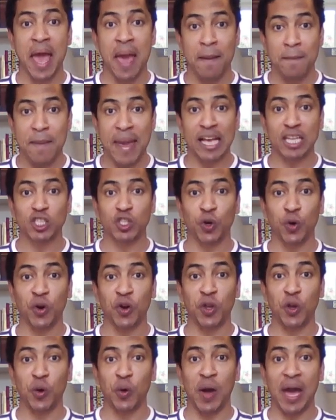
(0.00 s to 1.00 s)
make sure
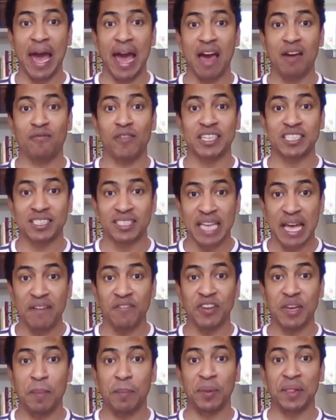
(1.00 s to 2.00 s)
you have a
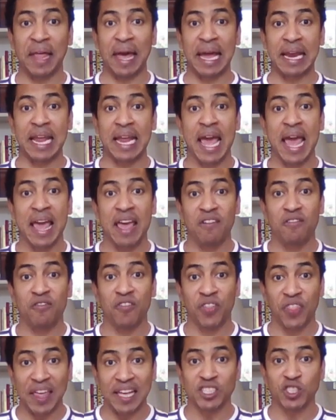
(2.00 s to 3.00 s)
safety plan if
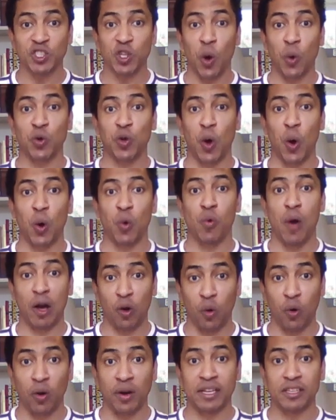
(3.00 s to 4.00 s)
things don't go
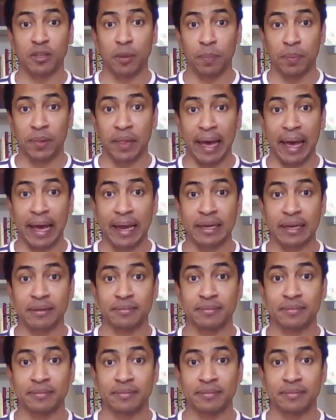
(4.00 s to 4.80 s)
according to plan.